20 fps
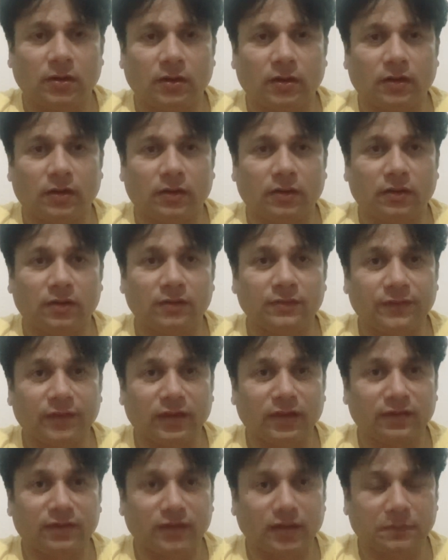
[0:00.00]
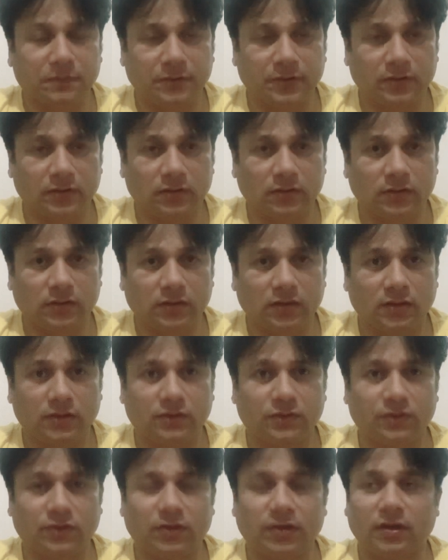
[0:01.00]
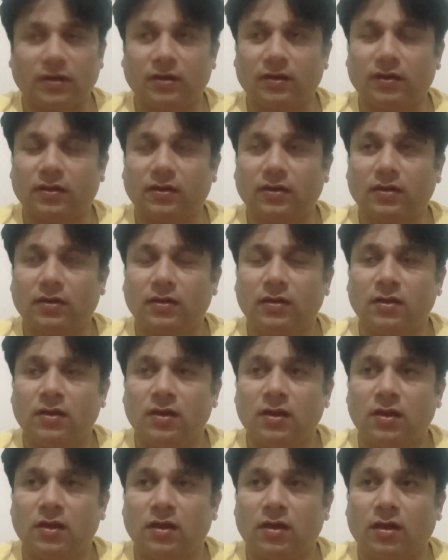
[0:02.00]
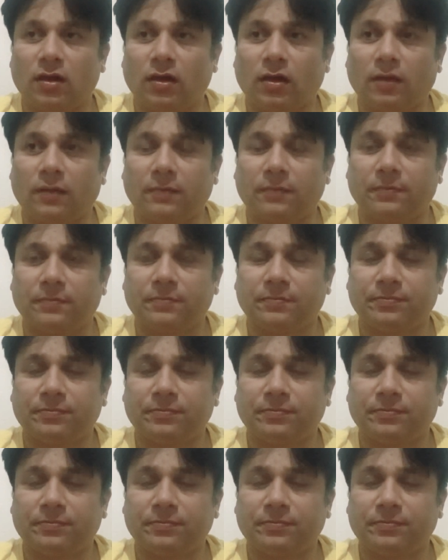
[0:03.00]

are living in that particular country, and um,